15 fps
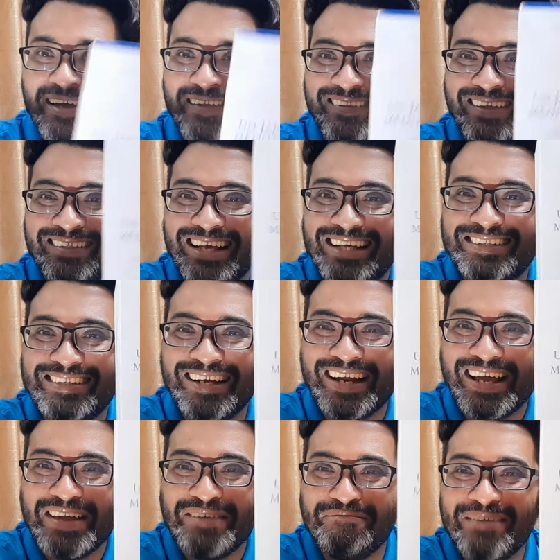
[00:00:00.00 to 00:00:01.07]
I think that's the
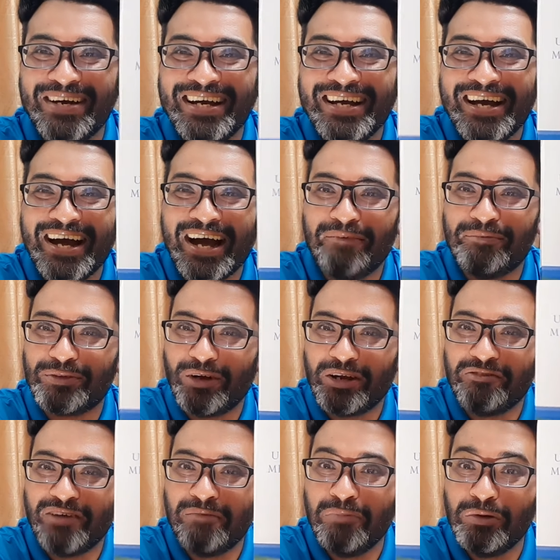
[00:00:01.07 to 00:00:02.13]
name. I'm sorry
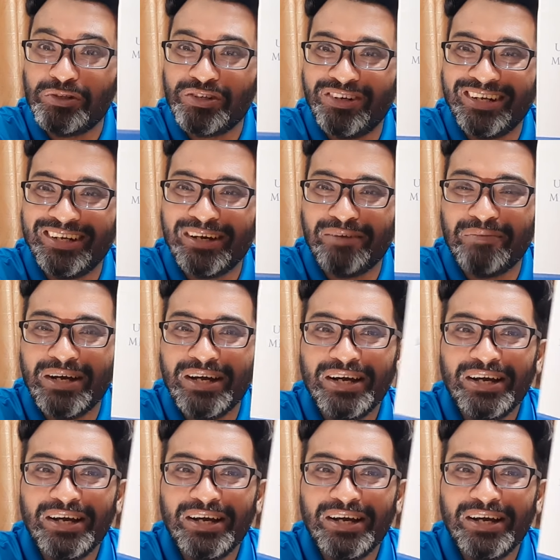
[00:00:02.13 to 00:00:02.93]
if I butchered it up.